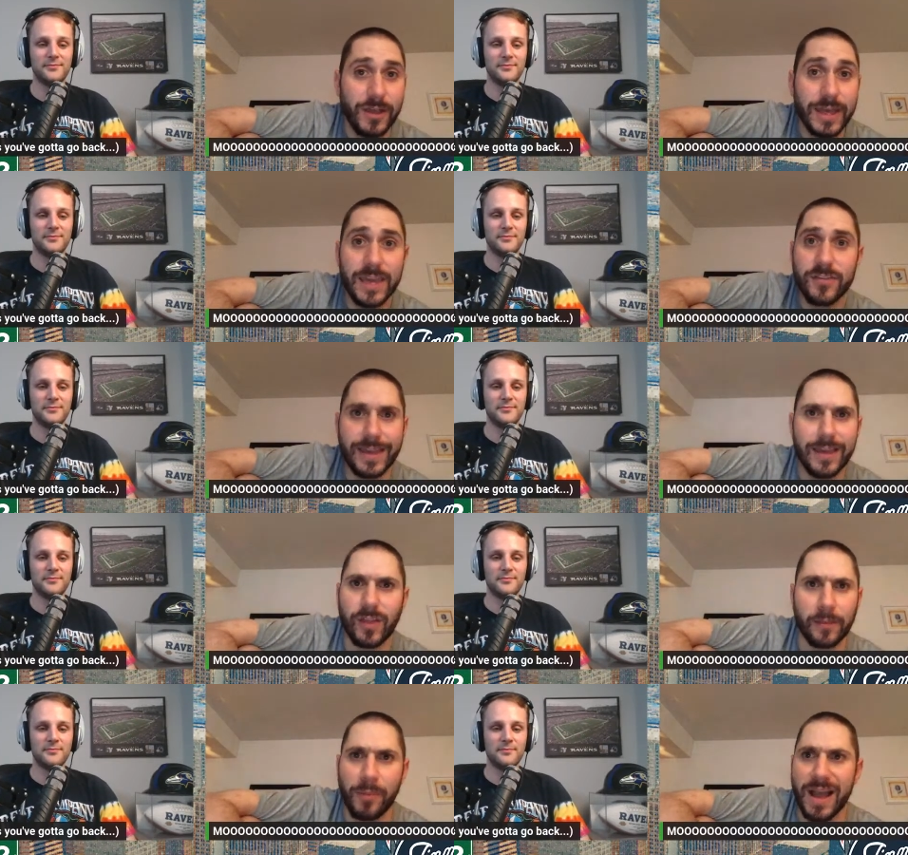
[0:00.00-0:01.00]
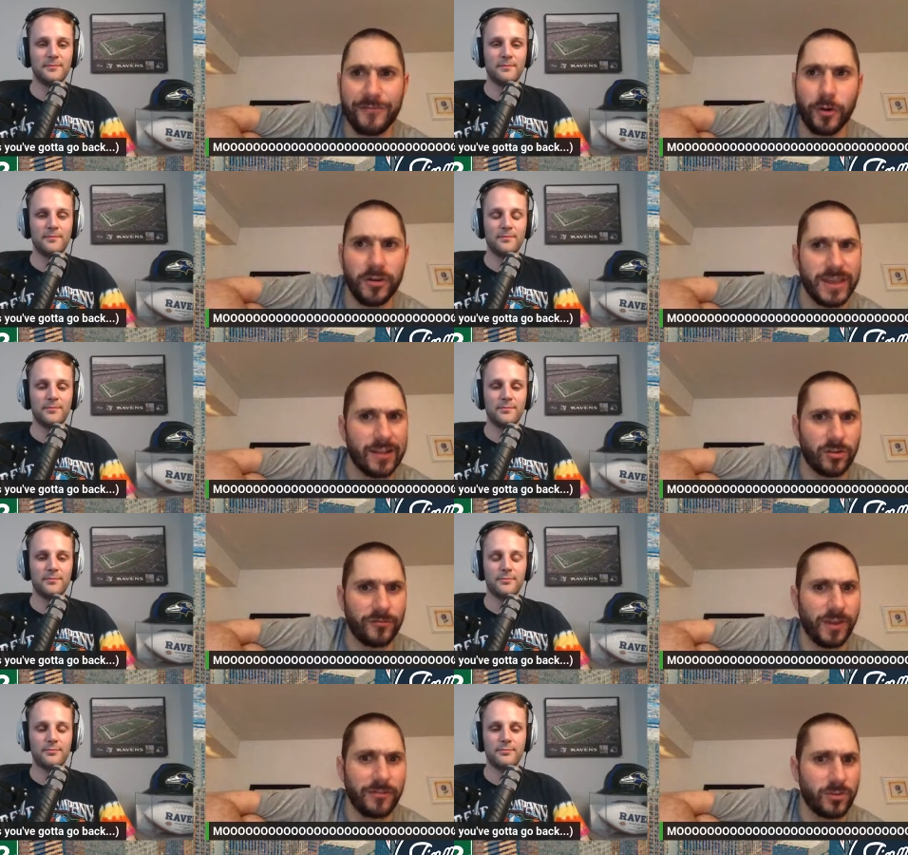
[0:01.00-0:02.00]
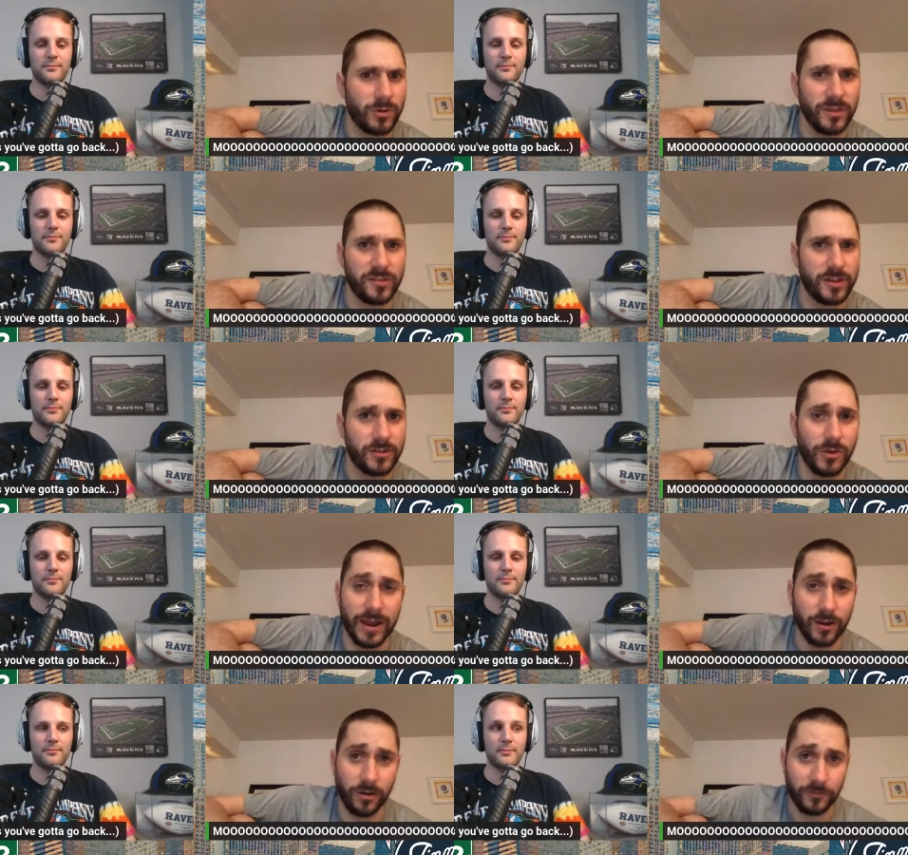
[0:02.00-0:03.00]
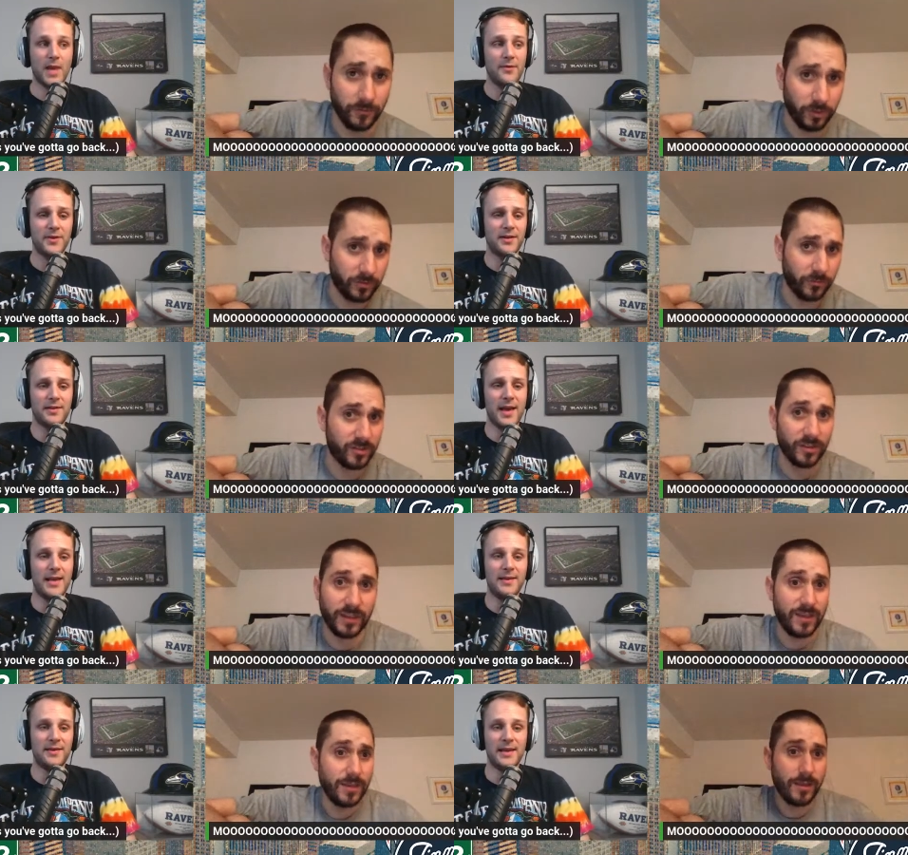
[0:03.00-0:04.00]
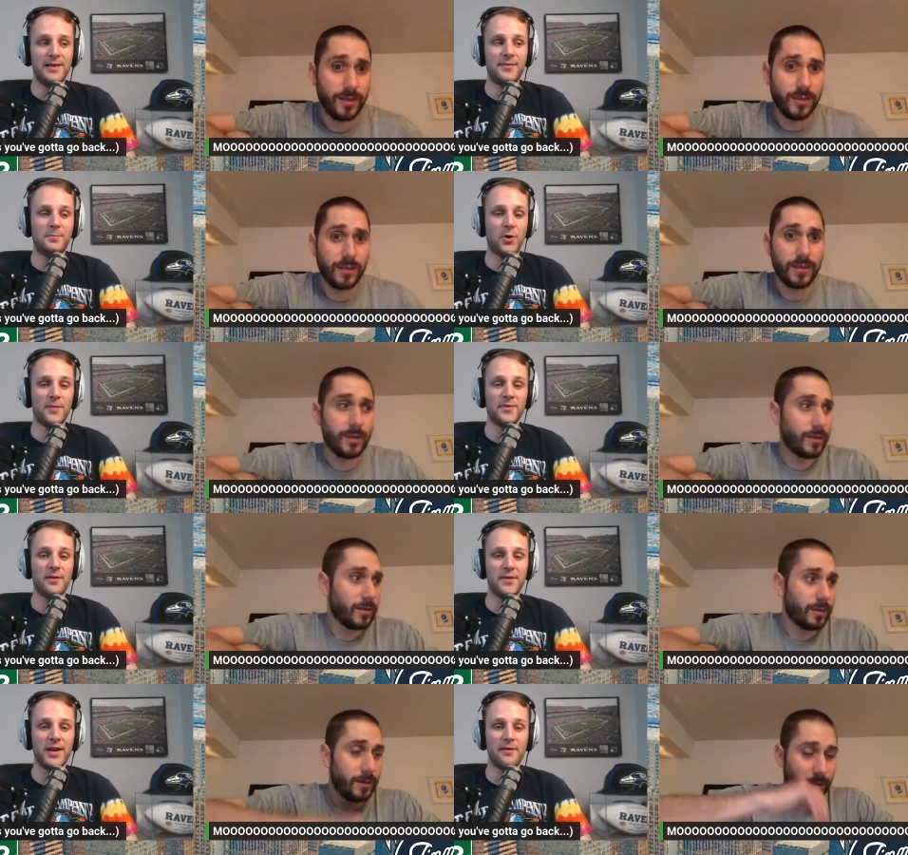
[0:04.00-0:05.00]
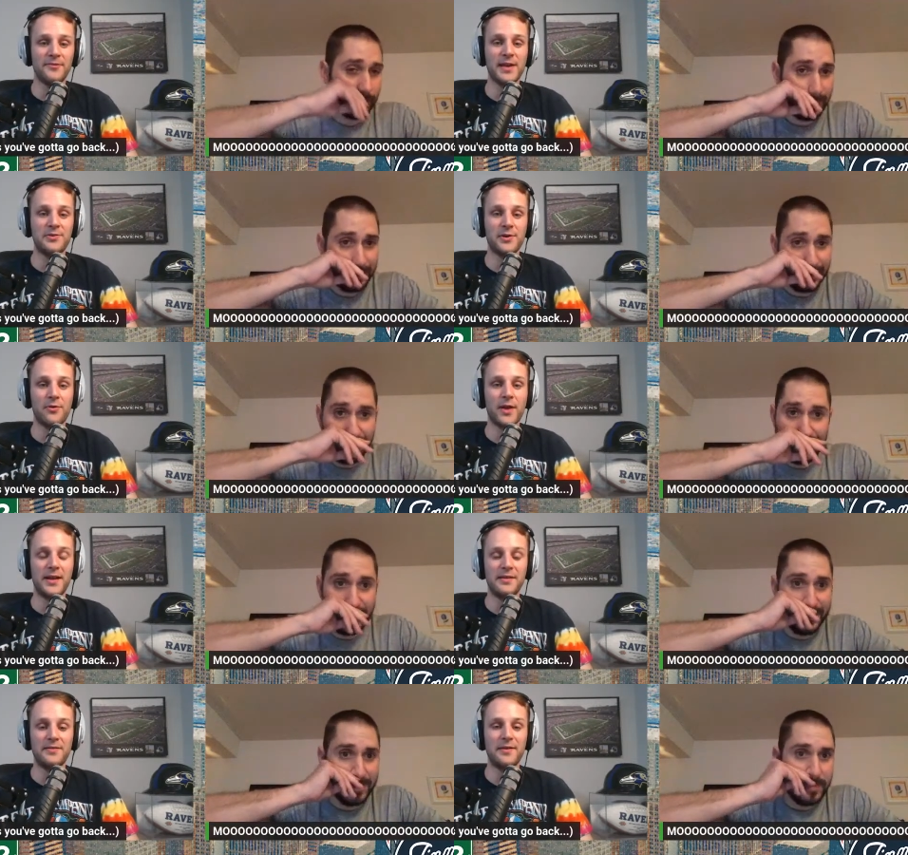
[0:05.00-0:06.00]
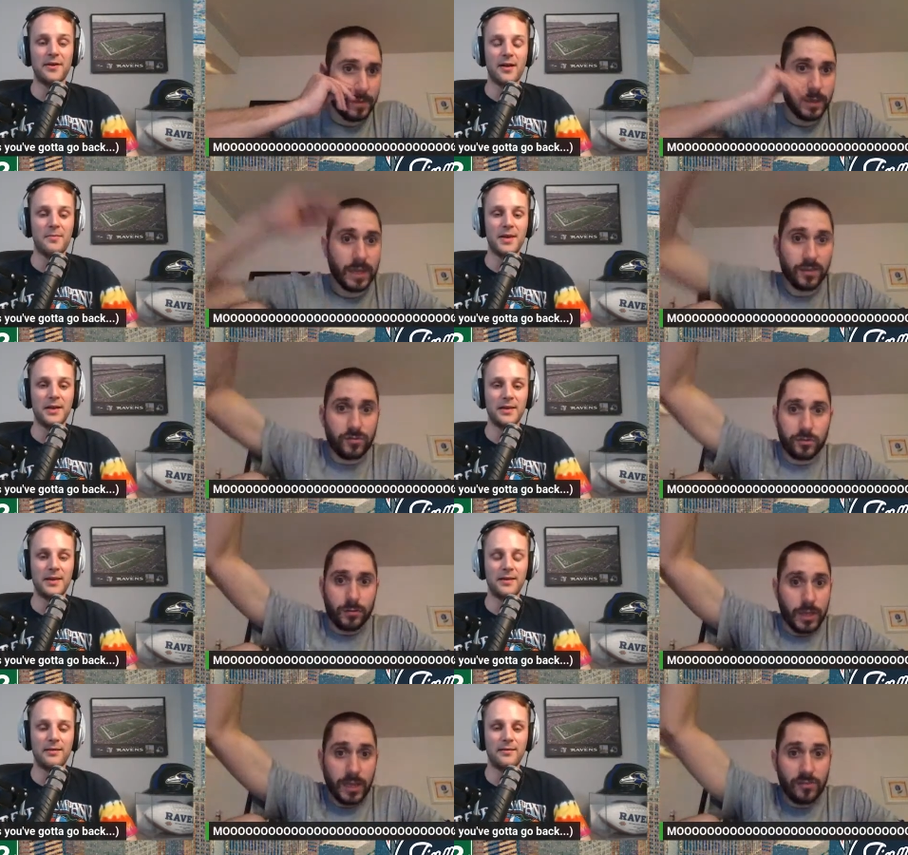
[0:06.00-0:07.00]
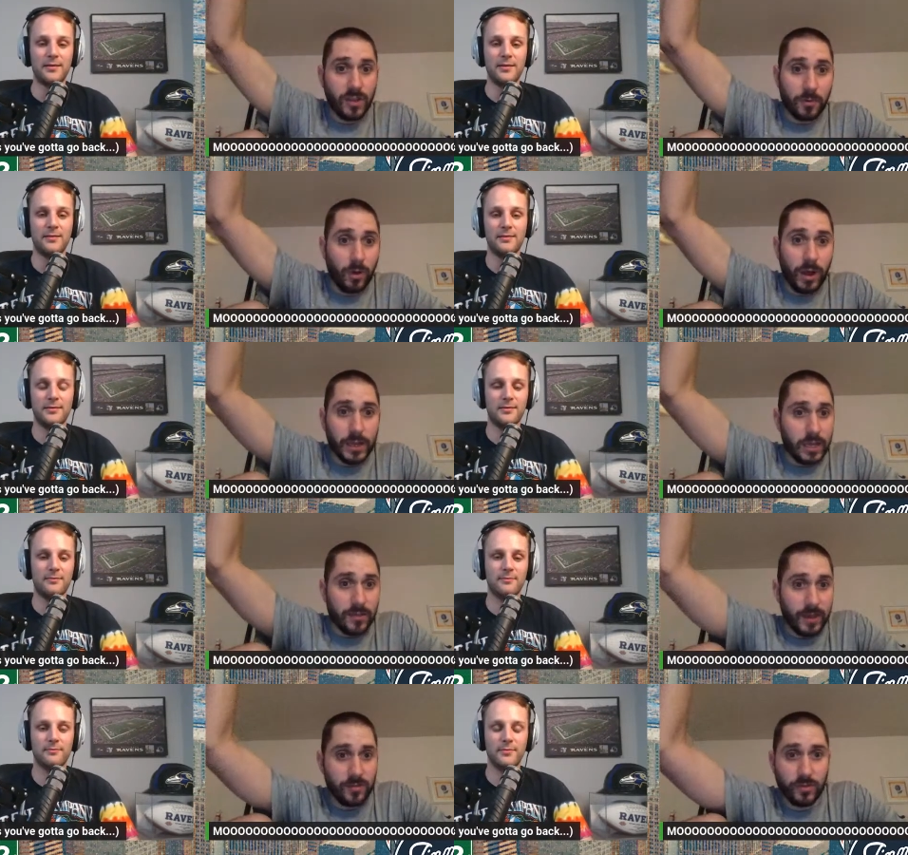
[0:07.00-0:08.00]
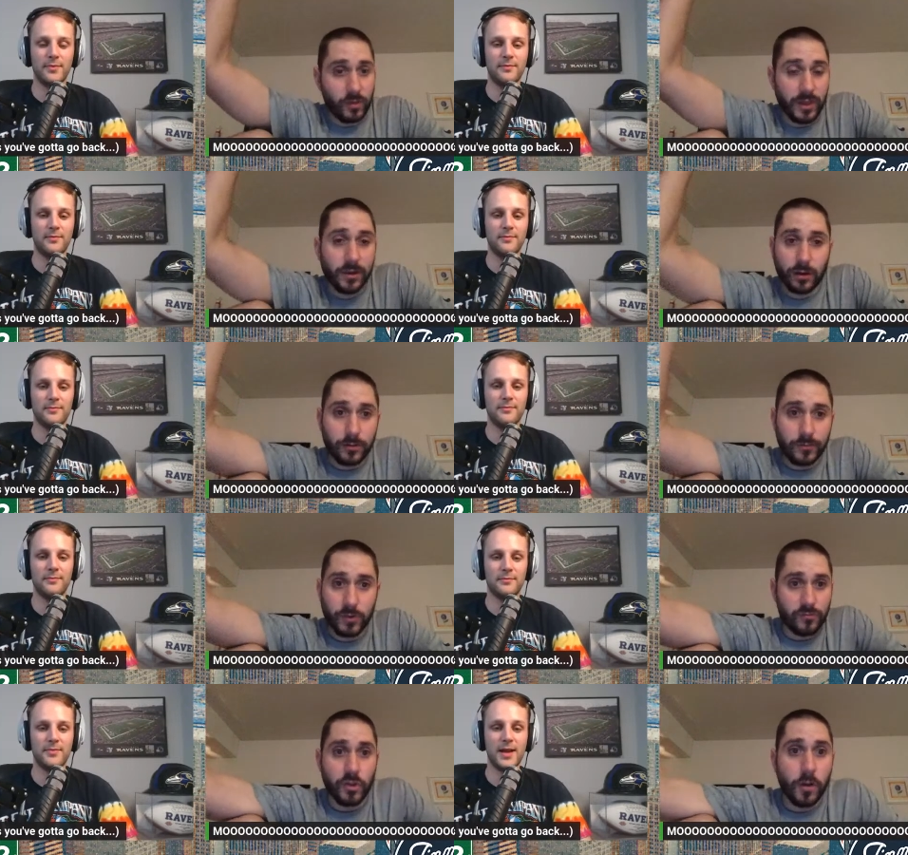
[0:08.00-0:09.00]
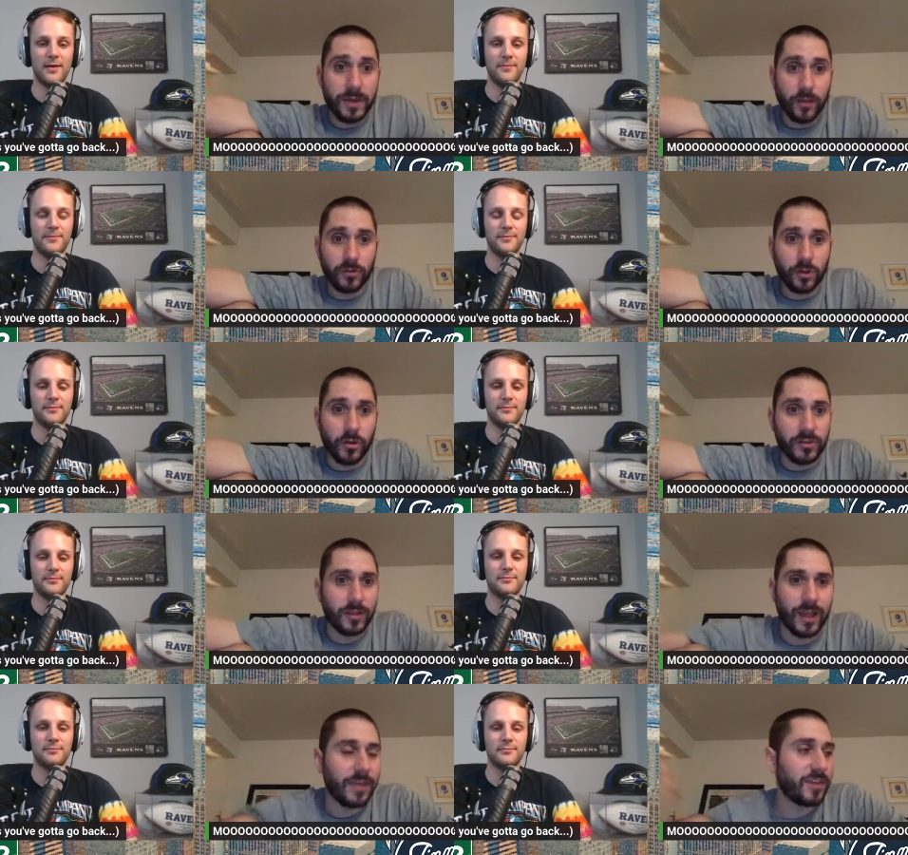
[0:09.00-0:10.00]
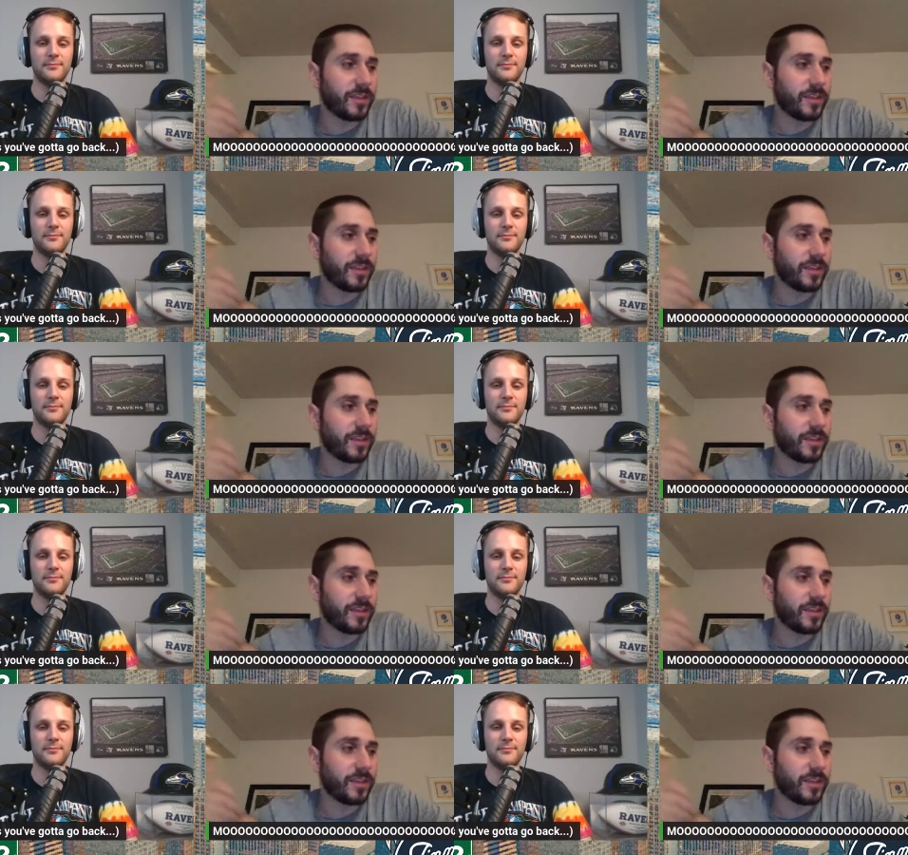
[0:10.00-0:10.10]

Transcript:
Speaker 1: he's he's like by far the odds-on favorite to win this year too. I don't know if you've looked. Say, he's he's
Speaker 2: put himself in the conversation already this year. I mean, like
Speaker 1: he's number one. He's he's the leader. There's nobody yeah. else close. It's I think the